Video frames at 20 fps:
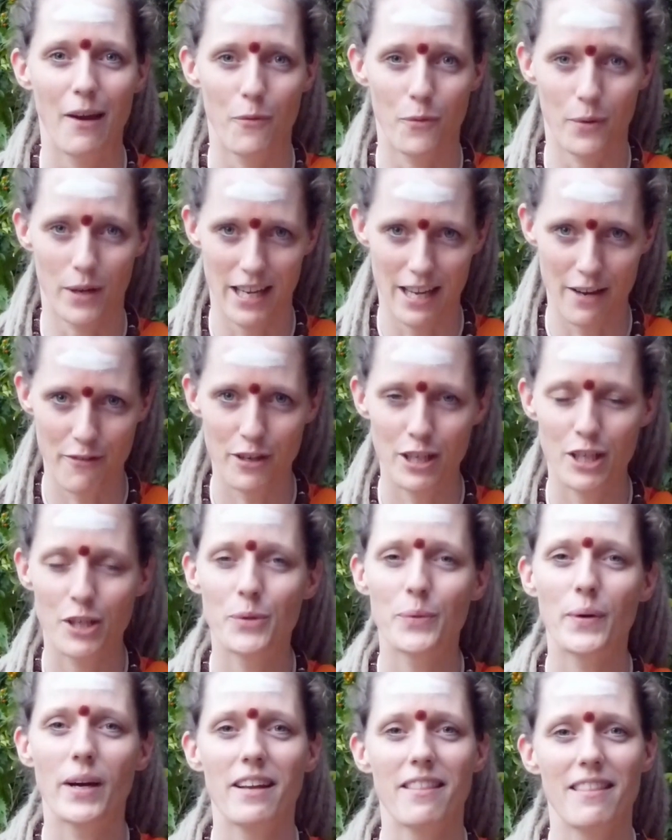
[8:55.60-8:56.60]
Whatever
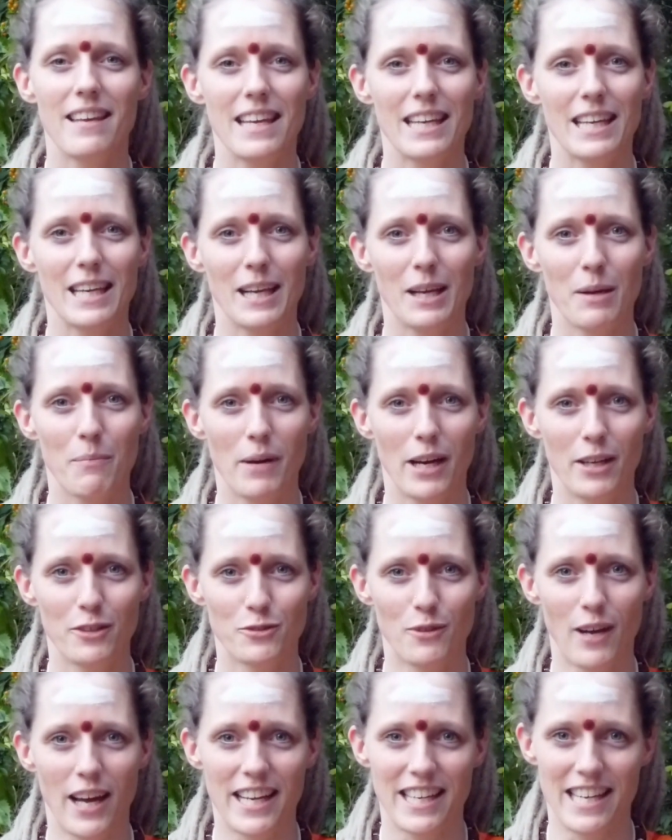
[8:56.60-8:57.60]
you are thinking
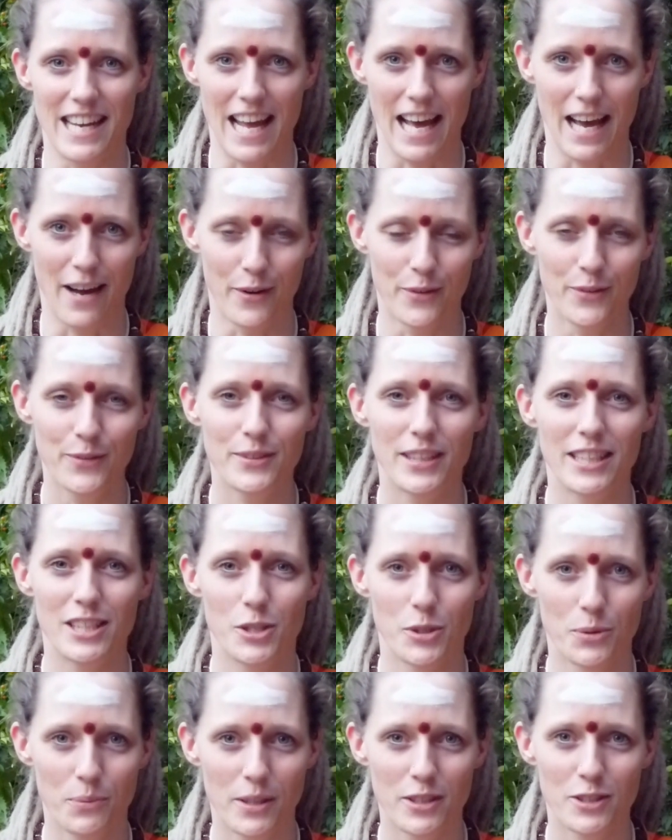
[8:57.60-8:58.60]
about right now that
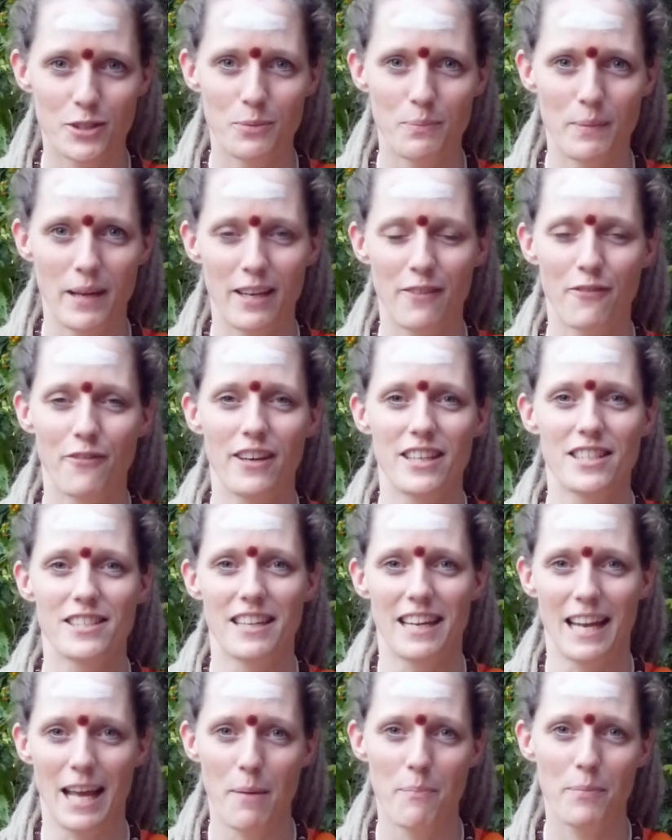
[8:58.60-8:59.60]
you want to manifest
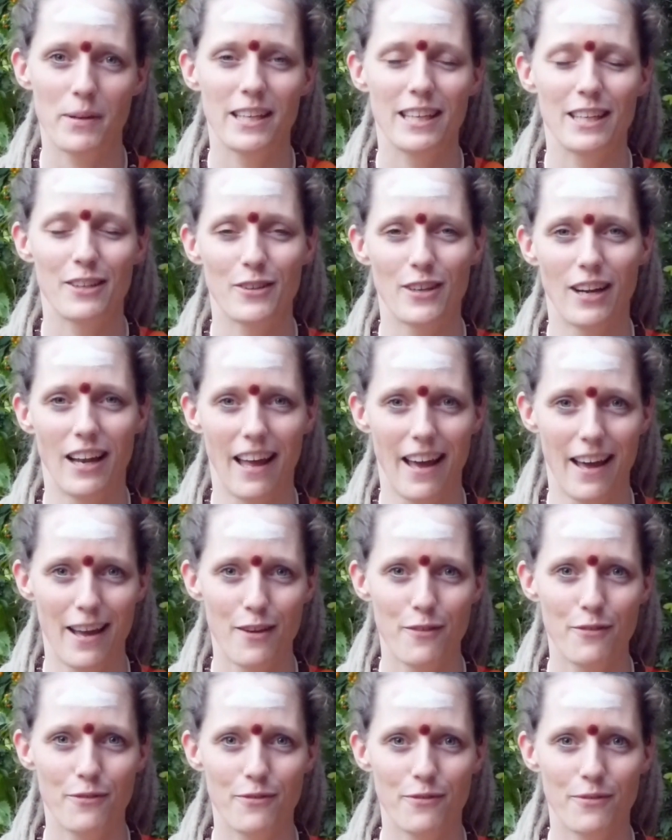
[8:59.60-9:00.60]
and happen in your
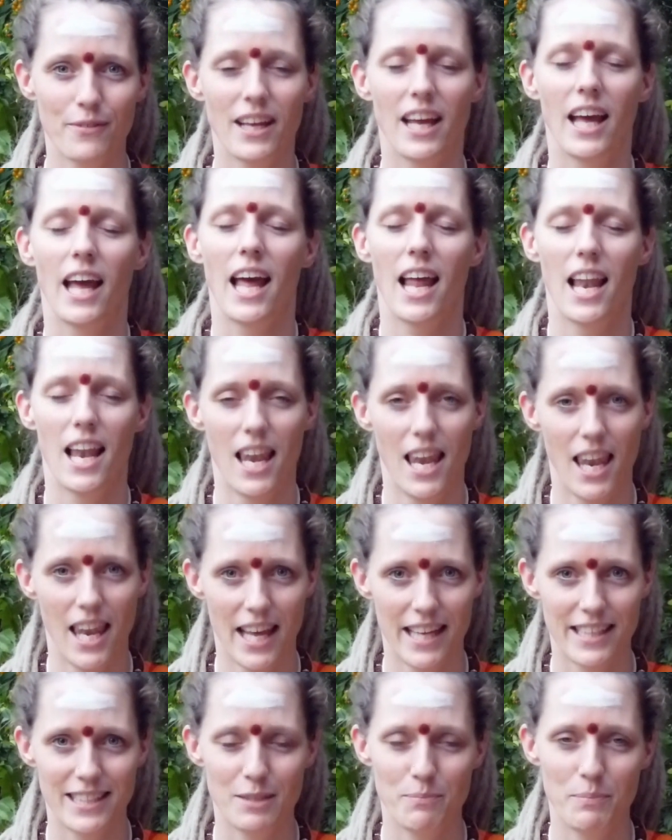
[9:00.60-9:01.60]
life,
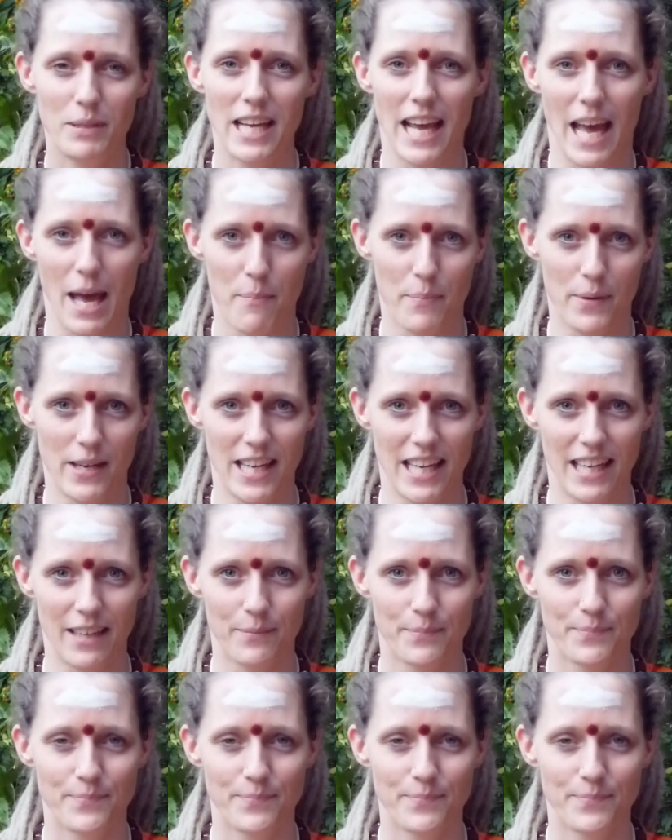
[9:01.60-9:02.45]
let it be happening.